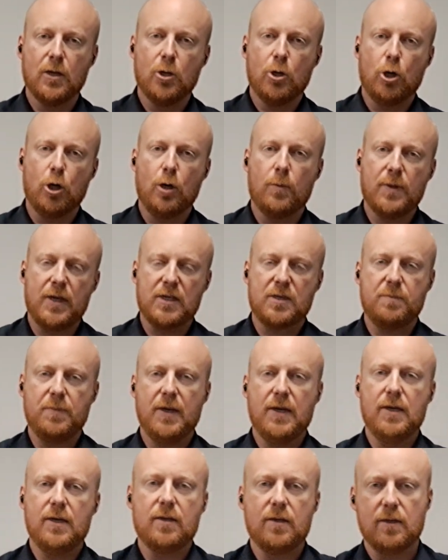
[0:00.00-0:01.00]
Hope that's
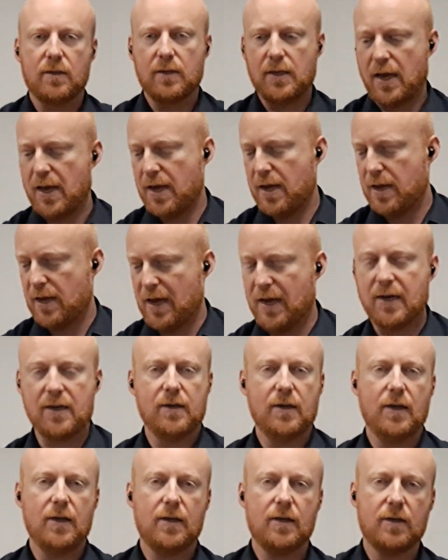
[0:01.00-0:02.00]
been
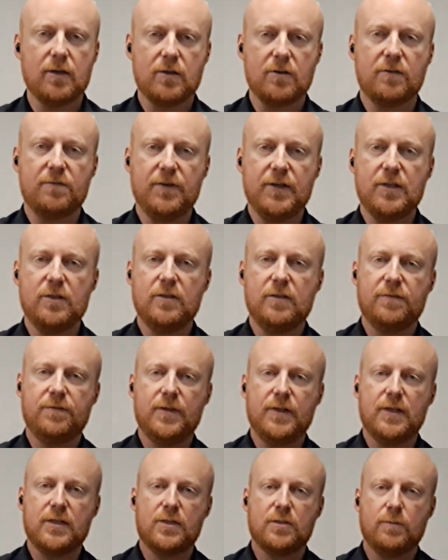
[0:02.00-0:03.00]
a good video for
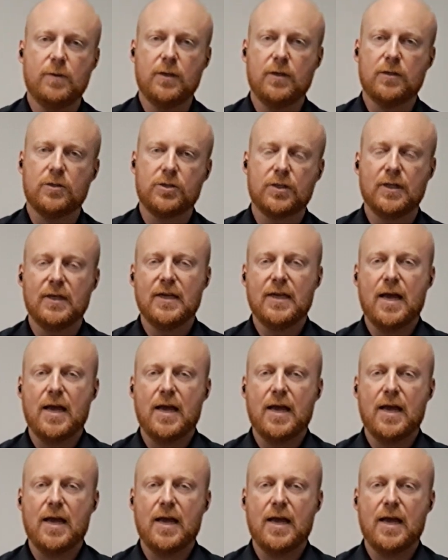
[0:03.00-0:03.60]
you to watch.